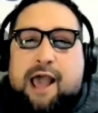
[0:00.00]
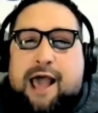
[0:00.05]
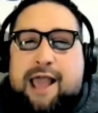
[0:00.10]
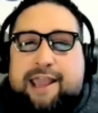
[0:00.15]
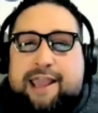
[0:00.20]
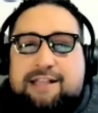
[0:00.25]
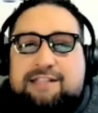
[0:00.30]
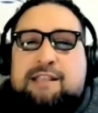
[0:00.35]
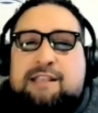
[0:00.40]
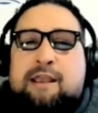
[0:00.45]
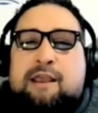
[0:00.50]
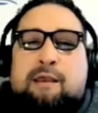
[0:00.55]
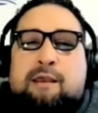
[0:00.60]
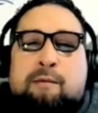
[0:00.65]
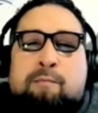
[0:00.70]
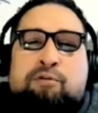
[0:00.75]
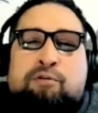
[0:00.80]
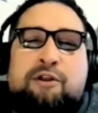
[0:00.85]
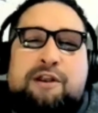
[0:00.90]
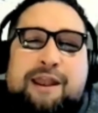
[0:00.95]
I guess
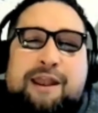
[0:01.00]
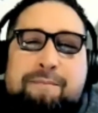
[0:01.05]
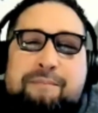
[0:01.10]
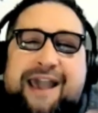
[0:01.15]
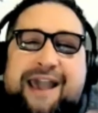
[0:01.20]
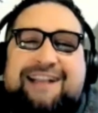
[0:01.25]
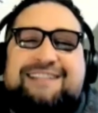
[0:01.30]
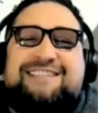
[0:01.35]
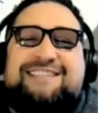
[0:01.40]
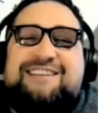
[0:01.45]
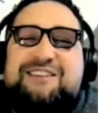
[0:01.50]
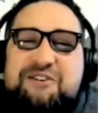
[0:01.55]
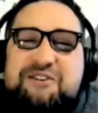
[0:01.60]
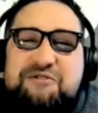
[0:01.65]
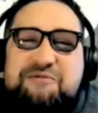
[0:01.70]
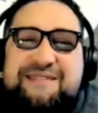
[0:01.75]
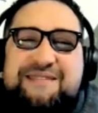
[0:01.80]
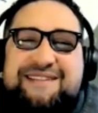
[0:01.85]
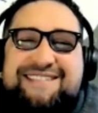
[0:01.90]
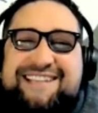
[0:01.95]
putting it back to
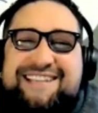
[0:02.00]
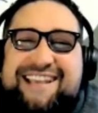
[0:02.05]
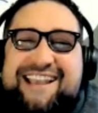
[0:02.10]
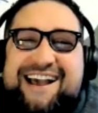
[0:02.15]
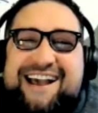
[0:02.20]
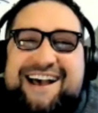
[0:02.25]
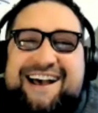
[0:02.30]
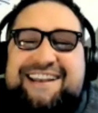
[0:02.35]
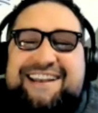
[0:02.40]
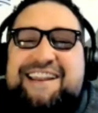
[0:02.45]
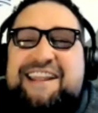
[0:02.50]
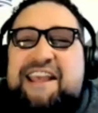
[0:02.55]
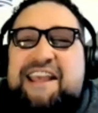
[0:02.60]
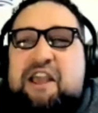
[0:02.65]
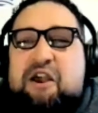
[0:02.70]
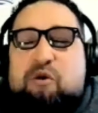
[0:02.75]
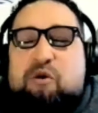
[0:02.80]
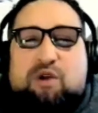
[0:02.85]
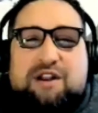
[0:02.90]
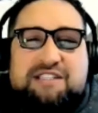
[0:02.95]
you, Ms. Dionne,
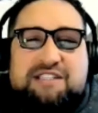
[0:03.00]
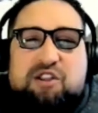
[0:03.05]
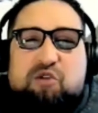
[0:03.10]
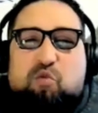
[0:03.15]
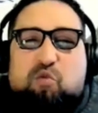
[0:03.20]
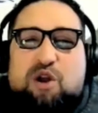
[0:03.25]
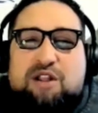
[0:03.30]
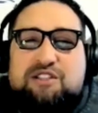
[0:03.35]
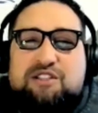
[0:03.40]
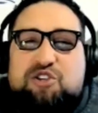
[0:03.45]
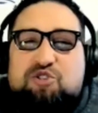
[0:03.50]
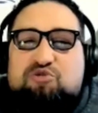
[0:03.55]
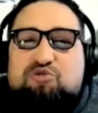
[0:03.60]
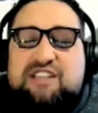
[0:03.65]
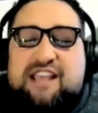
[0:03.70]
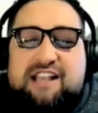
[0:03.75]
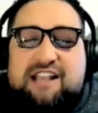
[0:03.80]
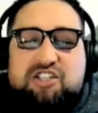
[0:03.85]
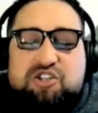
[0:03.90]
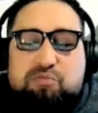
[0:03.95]
what is the
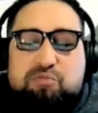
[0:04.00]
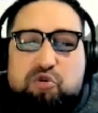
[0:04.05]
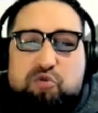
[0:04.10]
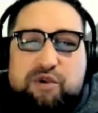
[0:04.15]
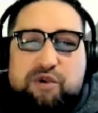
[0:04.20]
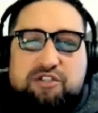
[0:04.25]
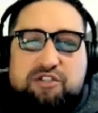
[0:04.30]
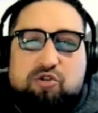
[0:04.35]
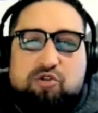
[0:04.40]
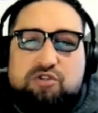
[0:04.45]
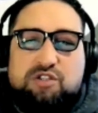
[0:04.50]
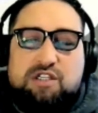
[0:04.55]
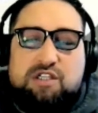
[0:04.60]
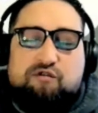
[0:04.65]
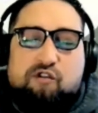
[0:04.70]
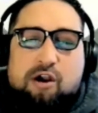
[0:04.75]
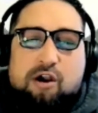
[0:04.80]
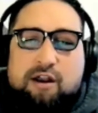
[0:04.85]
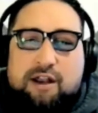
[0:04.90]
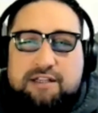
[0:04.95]
1-2 tangible
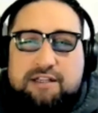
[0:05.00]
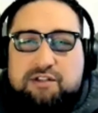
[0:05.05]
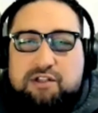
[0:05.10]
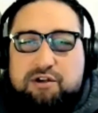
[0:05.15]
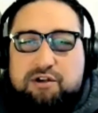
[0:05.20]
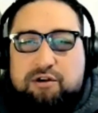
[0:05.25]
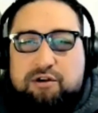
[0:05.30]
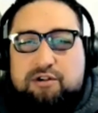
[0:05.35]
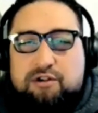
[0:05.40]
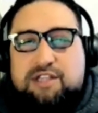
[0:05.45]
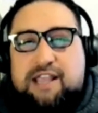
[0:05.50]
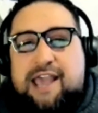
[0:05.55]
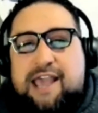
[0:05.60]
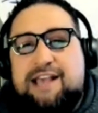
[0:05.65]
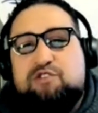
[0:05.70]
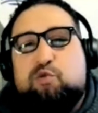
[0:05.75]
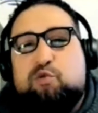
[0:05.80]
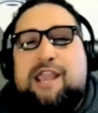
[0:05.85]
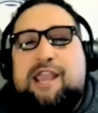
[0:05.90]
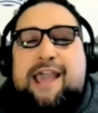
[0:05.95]
resources for our listeners
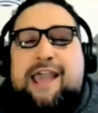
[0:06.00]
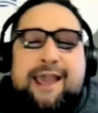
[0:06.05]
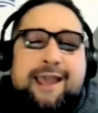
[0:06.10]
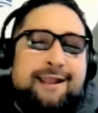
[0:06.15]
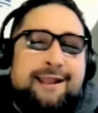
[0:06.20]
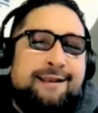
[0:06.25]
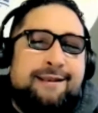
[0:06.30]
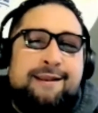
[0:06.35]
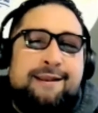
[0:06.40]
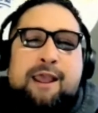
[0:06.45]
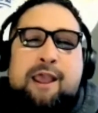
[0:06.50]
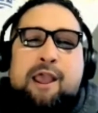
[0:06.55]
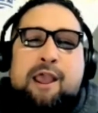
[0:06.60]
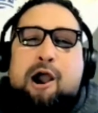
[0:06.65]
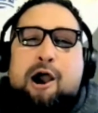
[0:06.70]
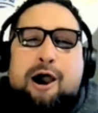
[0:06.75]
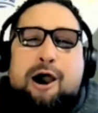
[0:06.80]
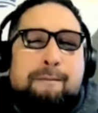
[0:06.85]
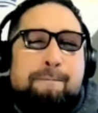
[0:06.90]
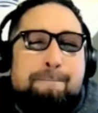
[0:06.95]
as we end
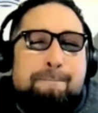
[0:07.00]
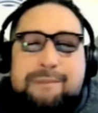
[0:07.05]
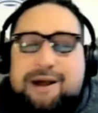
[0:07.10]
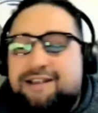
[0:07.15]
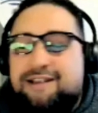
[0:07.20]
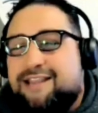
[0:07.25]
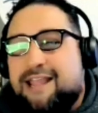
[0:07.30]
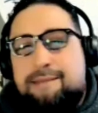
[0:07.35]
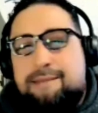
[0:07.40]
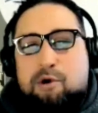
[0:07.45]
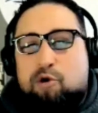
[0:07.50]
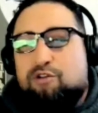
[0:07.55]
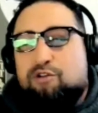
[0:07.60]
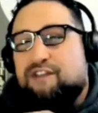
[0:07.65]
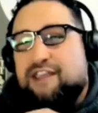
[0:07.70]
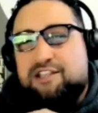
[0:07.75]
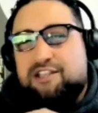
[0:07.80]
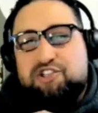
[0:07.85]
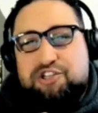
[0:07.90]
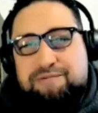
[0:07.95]
our Monday
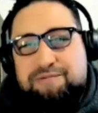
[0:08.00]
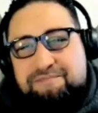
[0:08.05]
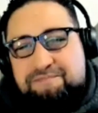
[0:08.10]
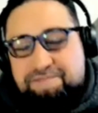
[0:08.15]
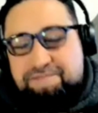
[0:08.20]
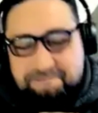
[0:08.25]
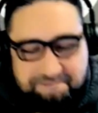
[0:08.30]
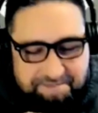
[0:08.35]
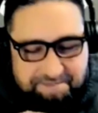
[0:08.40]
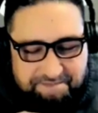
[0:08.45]
motivation?